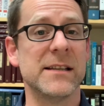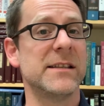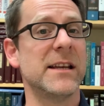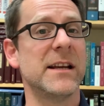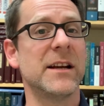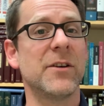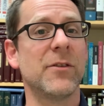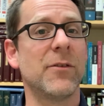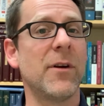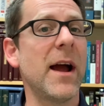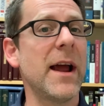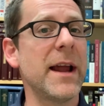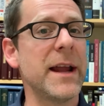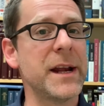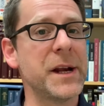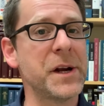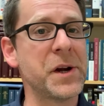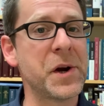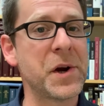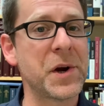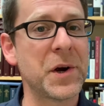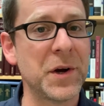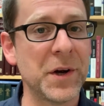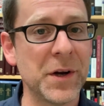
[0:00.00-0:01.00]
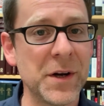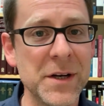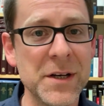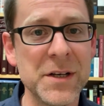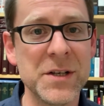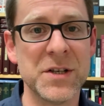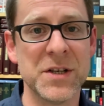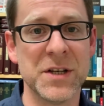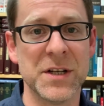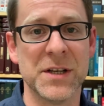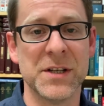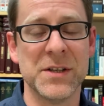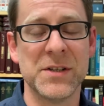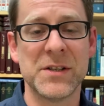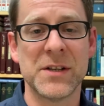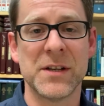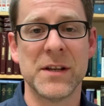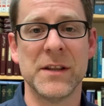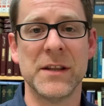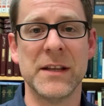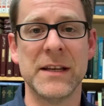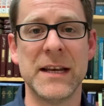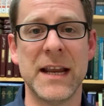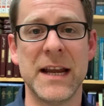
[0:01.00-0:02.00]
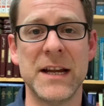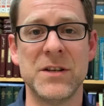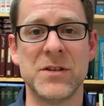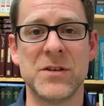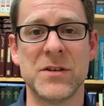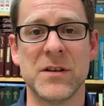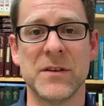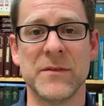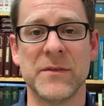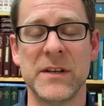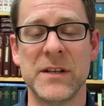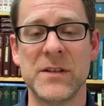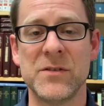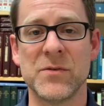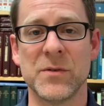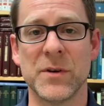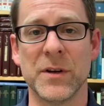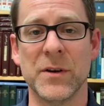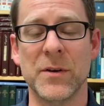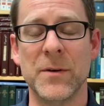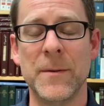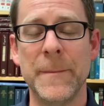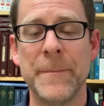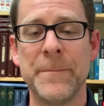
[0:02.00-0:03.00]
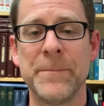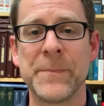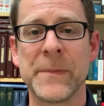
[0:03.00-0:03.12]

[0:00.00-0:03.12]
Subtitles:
Zechariah encourages the nation of Israel